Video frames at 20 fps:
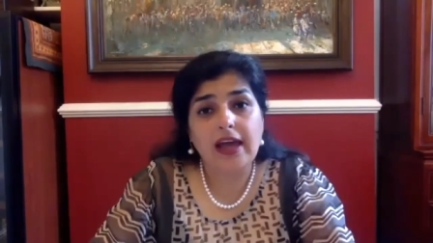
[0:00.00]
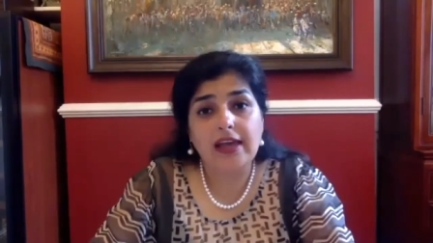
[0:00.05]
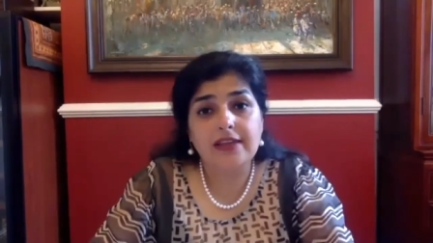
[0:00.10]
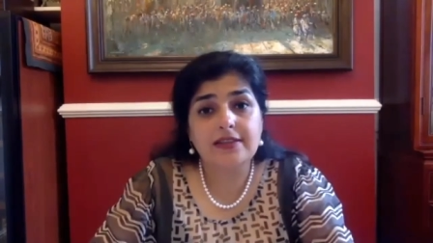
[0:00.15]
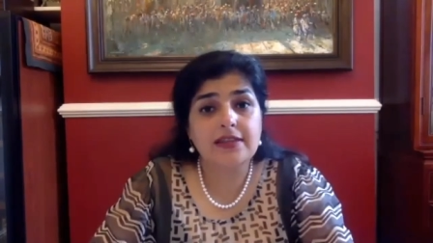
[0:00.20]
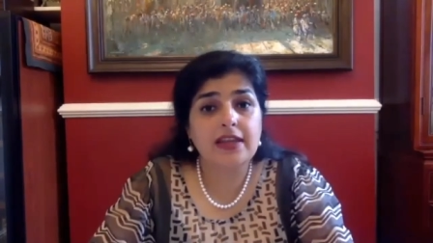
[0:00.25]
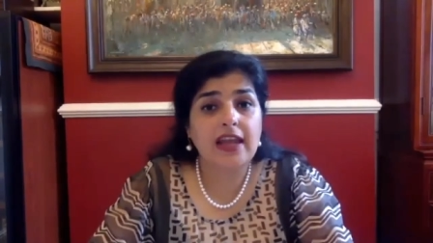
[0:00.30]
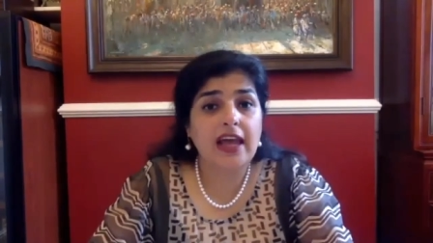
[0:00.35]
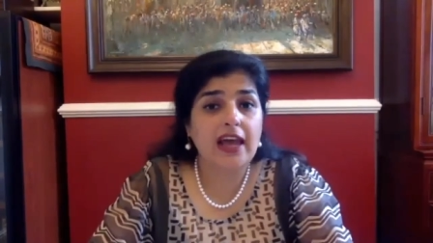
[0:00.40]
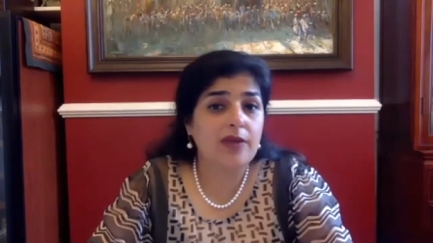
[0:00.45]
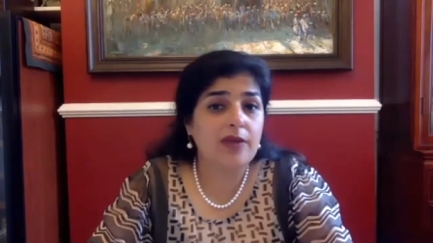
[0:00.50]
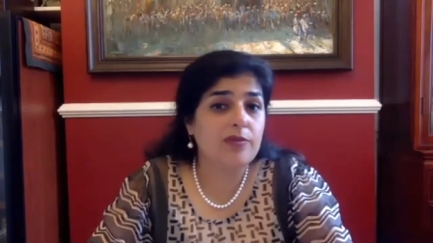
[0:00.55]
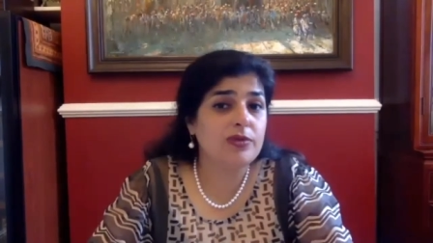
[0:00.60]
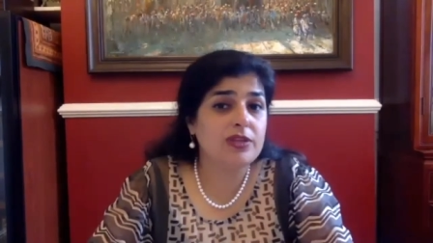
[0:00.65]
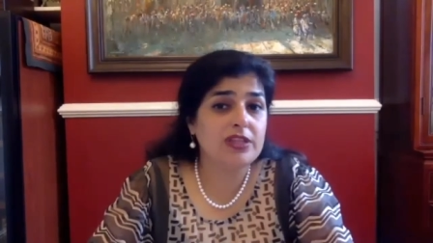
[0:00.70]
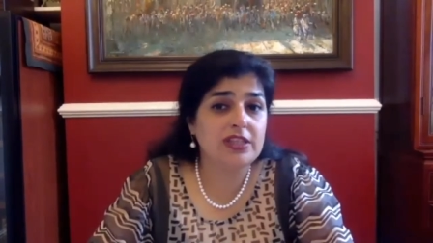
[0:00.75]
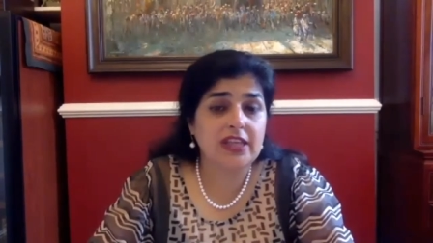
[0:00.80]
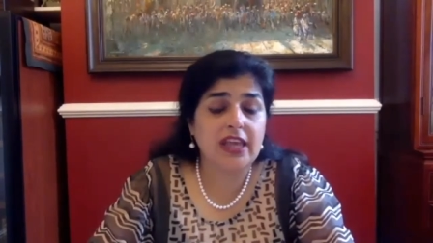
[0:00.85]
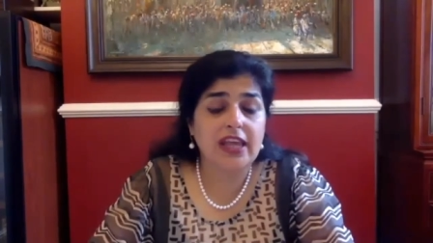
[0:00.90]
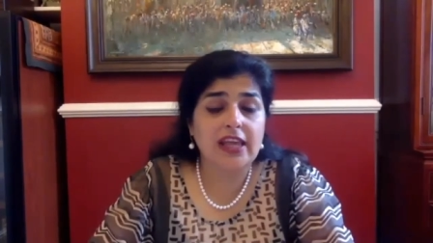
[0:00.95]
as in I
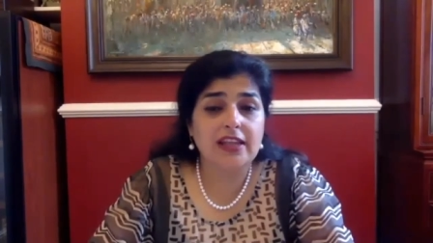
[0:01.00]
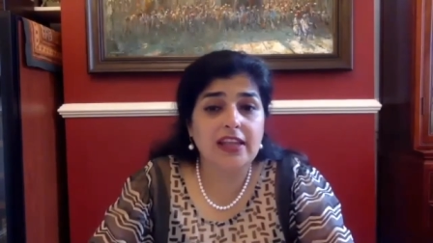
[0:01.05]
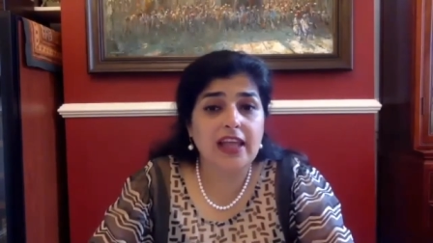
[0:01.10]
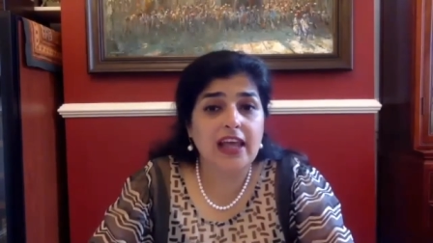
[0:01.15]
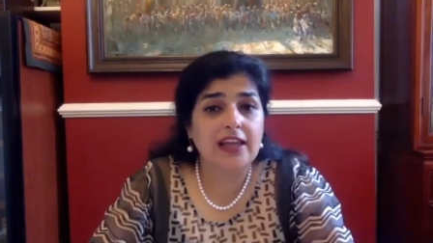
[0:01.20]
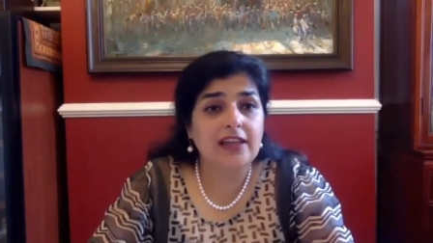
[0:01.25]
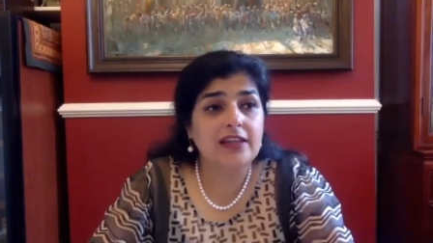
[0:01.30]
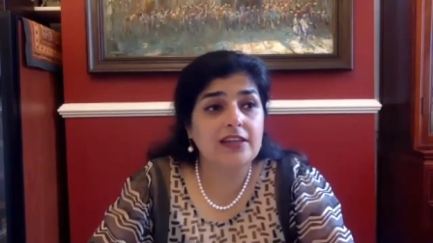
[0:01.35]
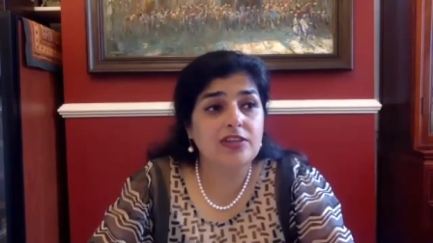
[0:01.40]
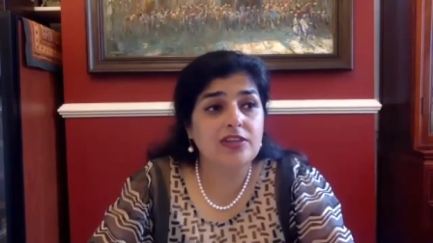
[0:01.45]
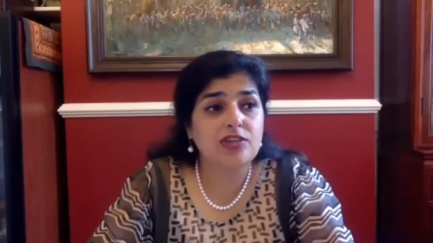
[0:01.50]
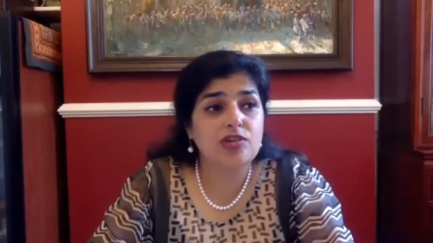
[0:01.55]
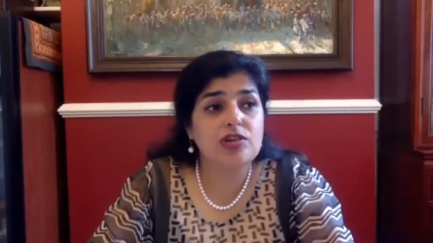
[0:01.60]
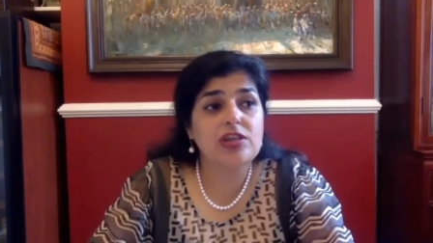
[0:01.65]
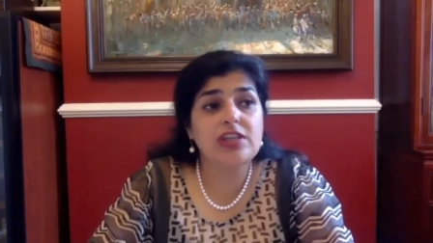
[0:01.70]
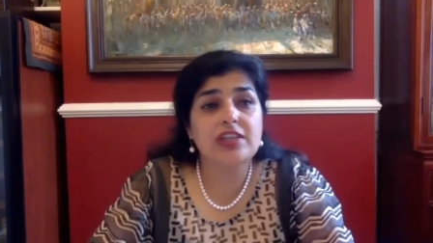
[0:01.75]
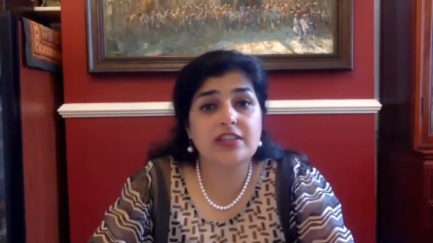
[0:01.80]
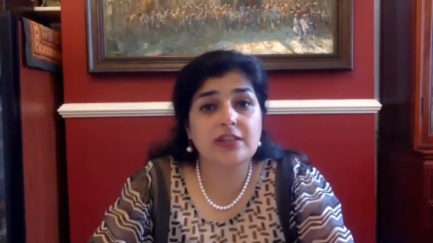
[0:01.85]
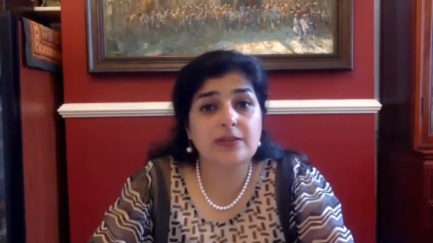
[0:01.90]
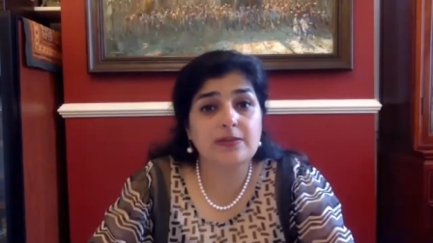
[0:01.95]
would say that
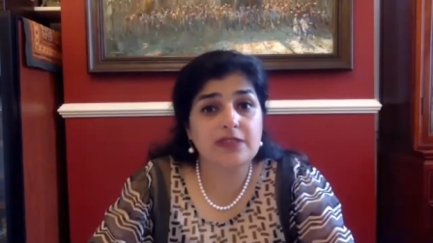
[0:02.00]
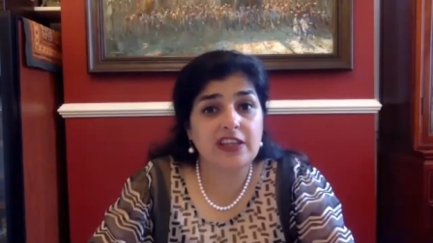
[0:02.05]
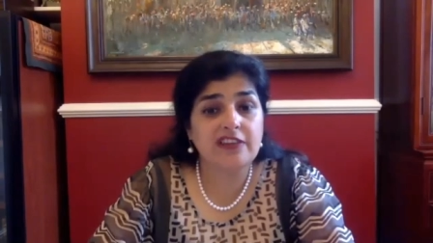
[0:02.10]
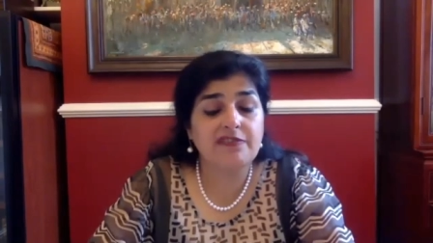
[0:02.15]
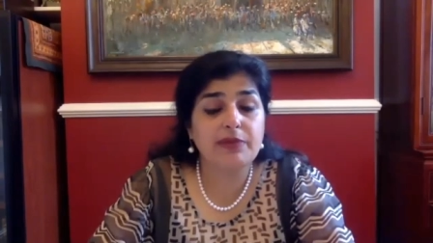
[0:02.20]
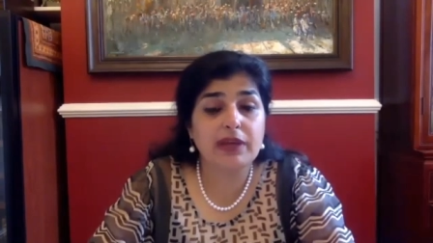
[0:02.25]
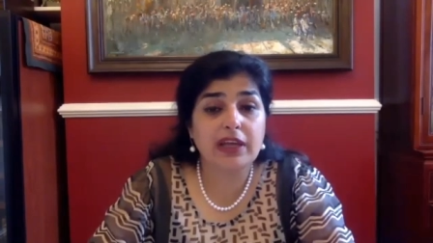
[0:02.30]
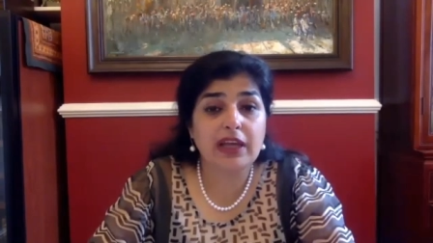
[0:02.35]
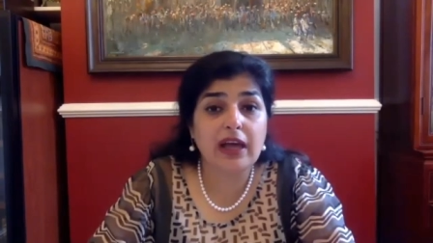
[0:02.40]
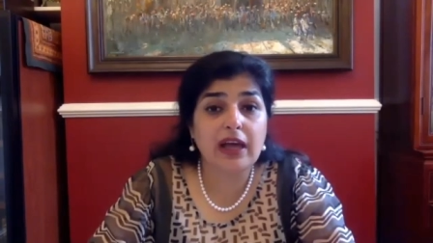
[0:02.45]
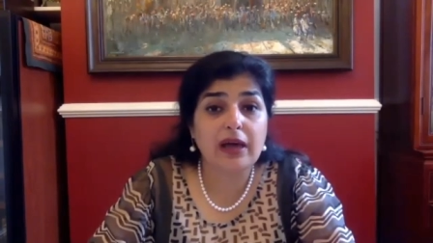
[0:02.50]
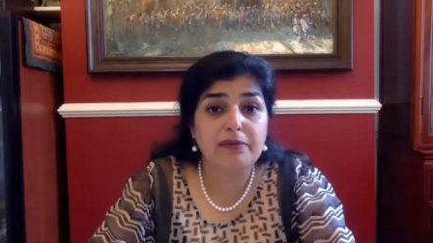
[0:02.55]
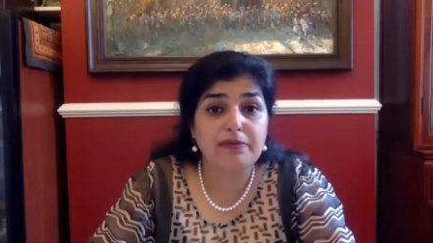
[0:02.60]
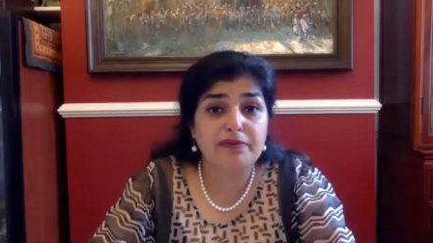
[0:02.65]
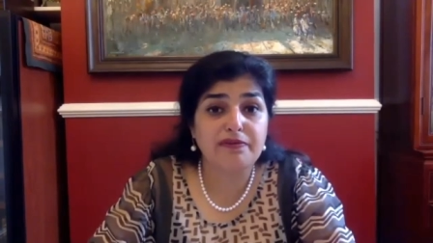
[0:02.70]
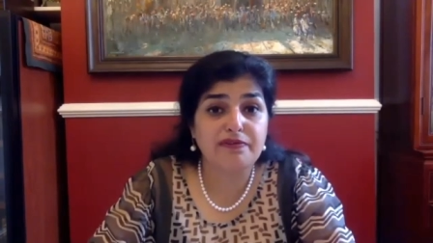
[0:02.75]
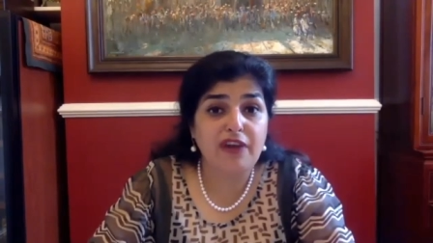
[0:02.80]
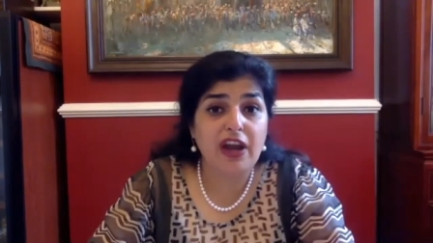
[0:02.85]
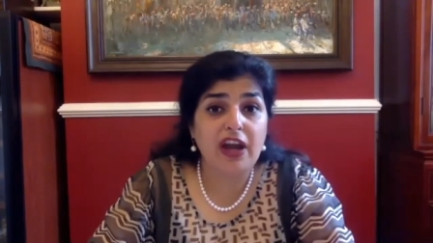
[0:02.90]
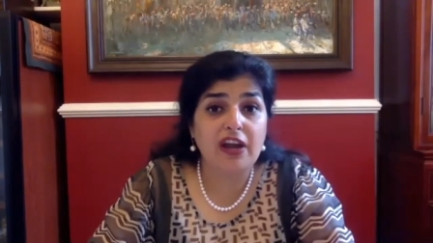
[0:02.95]
threesomes have become
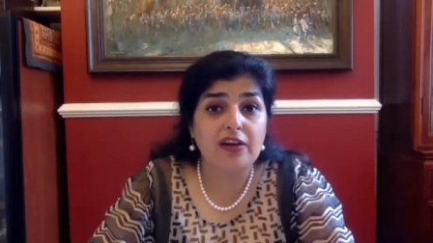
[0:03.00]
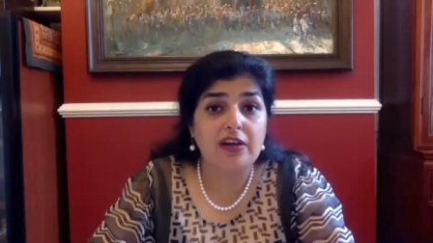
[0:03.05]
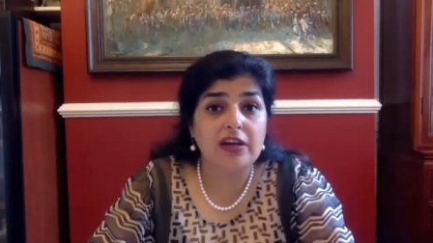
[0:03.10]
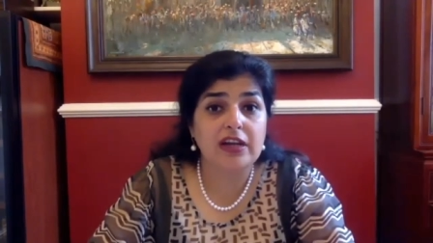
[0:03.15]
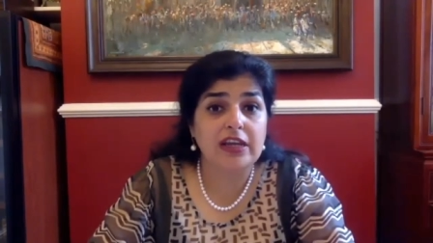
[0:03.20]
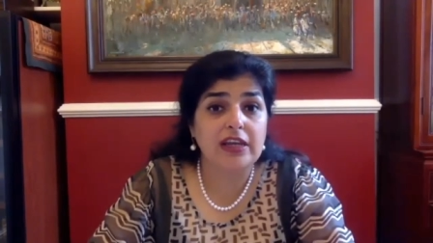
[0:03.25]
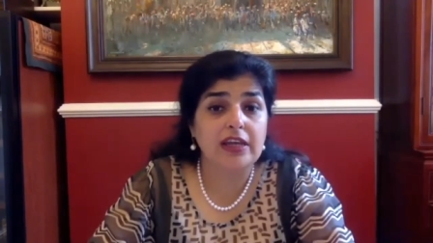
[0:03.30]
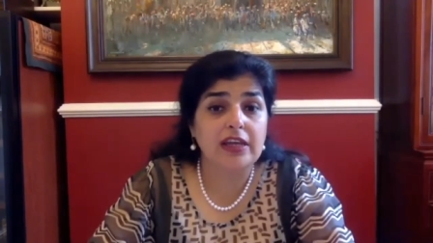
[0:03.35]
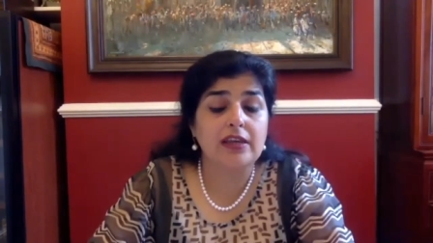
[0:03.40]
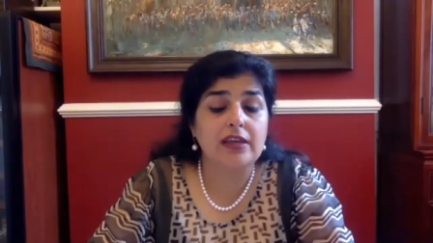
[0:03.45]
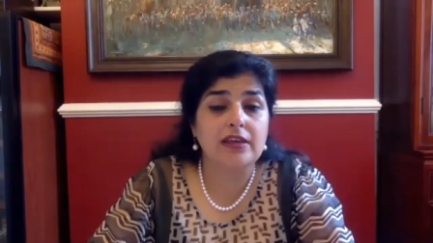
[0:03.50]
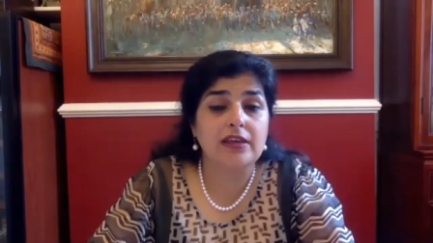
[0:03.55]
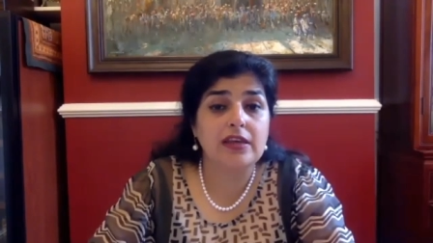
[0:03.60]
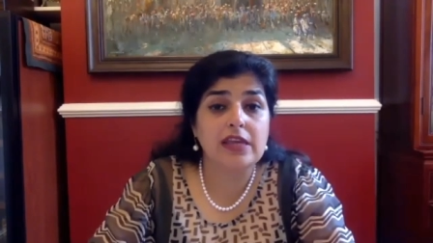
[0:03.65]
fairly